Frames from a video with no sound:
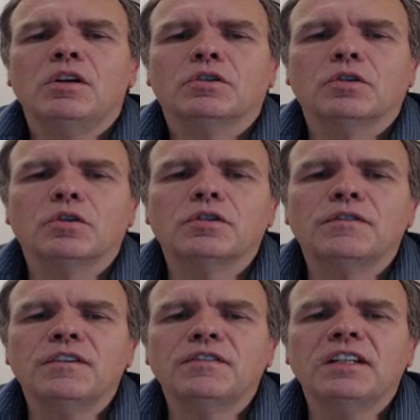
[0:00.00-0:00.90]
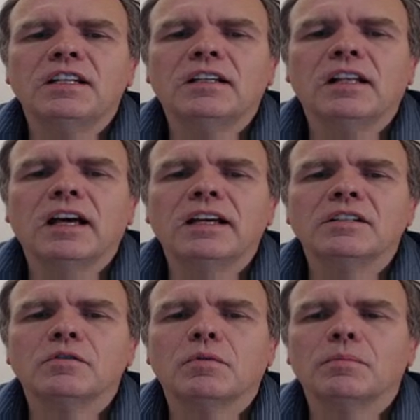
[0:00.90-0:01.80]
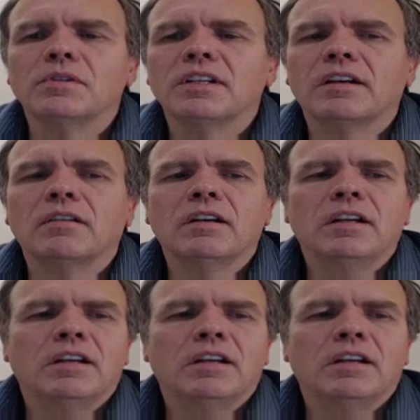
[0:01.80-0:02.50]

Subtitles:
So those 15 clients represent,